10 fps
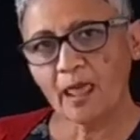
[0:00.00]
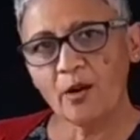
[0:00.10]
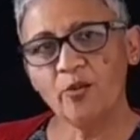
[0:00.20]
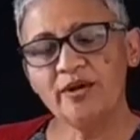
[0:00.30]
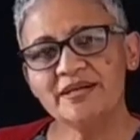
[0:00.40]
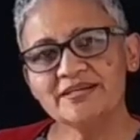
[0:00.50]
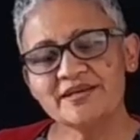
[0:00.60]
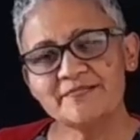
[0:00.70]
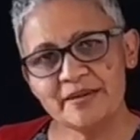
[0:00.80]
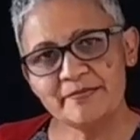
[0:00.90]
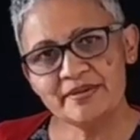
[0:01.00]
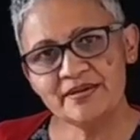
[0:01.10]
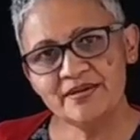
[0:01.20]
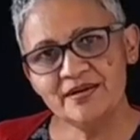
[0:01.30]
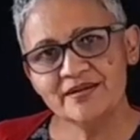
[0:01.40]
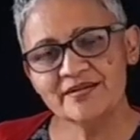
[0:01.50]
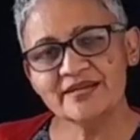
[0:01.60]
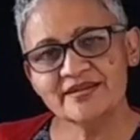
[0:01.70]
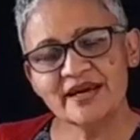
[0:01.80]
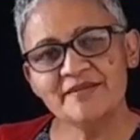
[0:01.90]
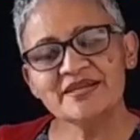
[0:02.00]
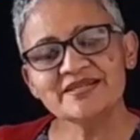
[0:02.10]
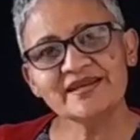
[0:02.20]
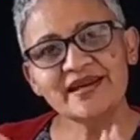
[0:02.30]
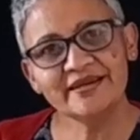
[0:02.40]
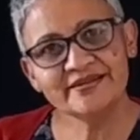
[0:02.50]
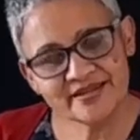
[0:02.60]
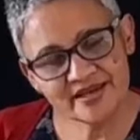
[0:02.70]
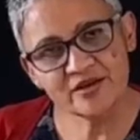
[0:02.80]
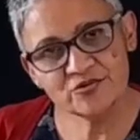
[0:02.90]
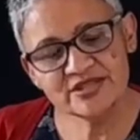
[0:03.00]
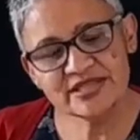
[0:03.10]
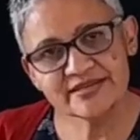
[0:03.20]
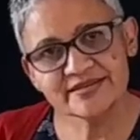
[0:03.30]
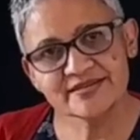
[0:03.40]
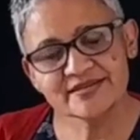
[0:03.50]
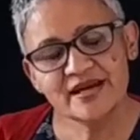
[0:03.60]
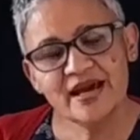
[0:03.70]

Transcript: we must remember that they must create their own text.